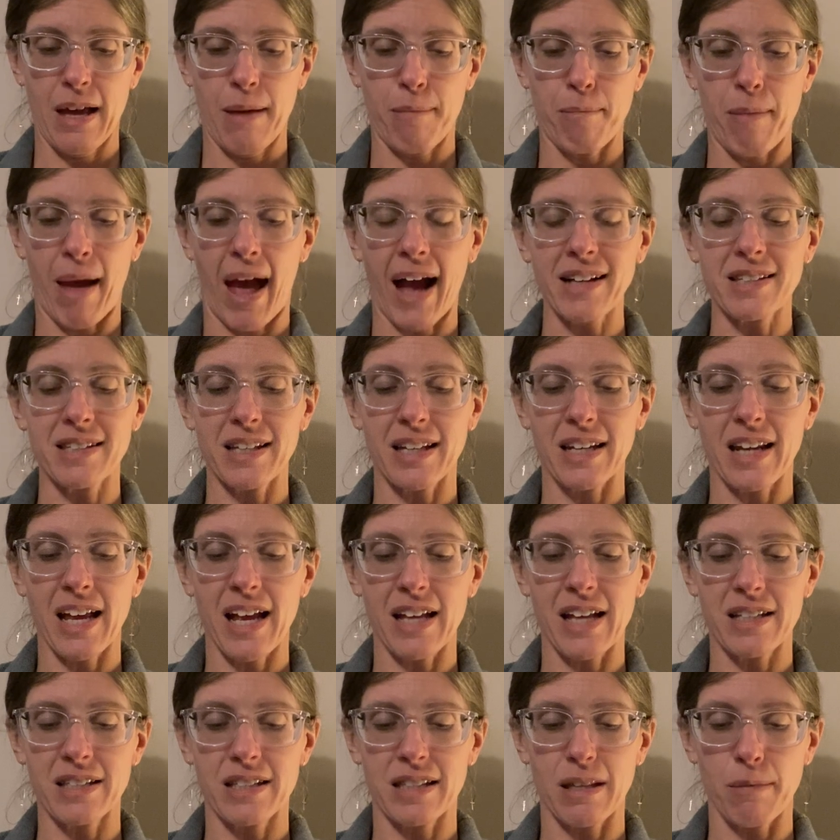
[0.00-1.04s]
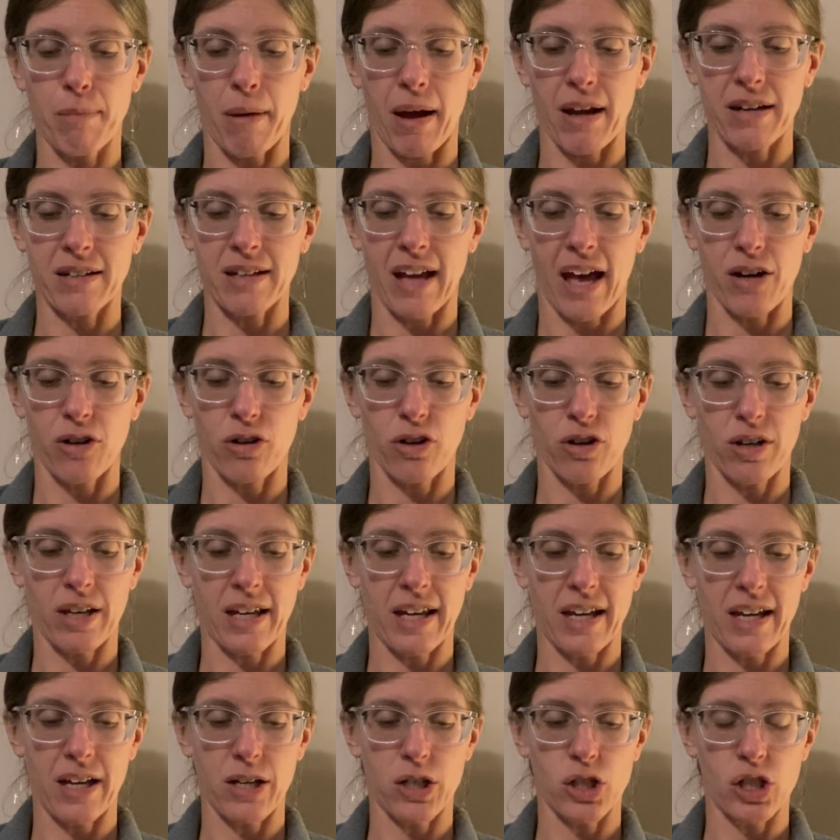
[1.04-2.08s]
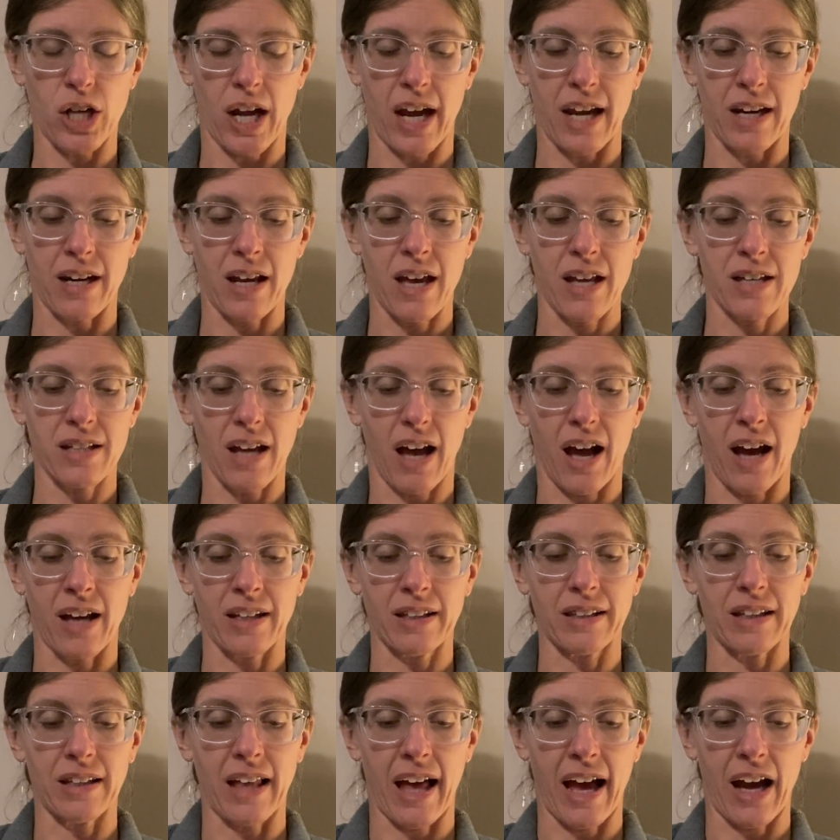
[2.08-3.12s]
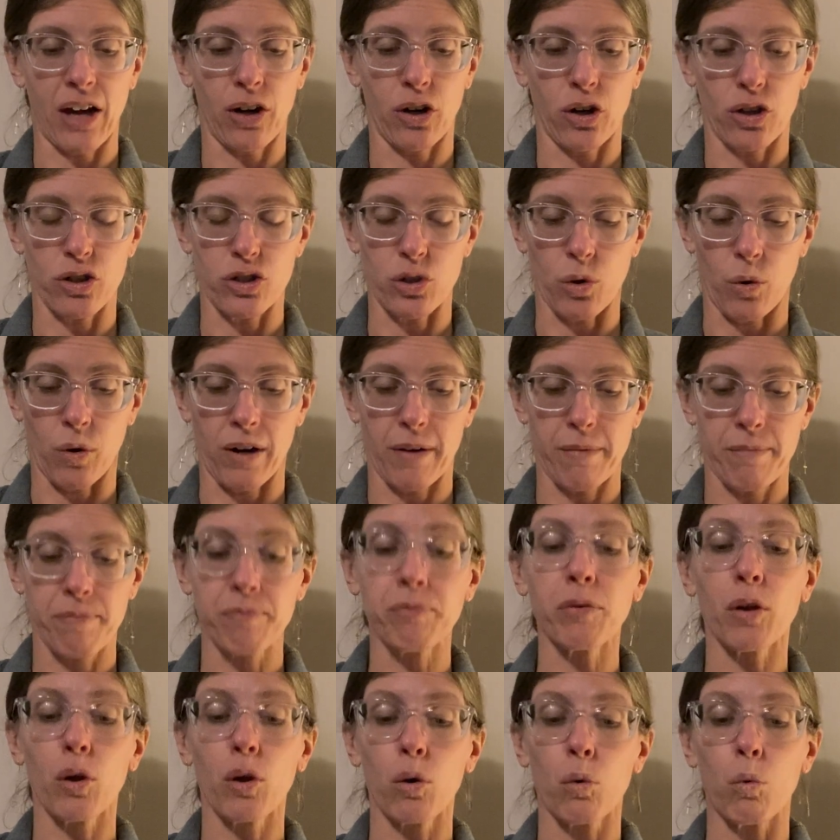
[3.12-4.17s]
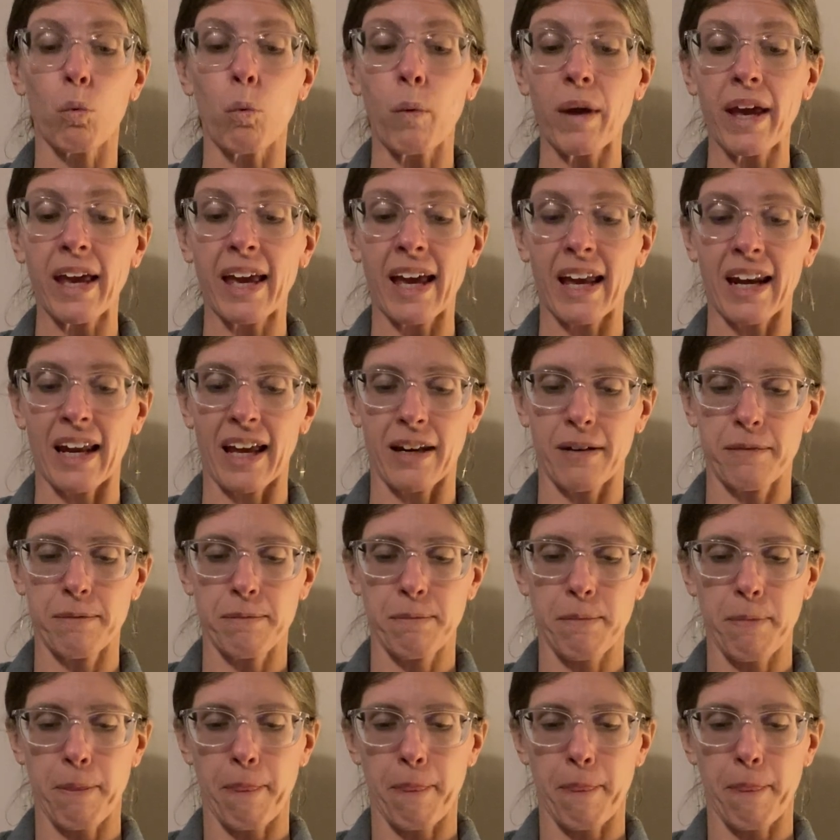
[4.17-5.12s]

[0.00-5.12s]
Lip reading: Maxine hits the button on her keychain to unlock her door. We get in.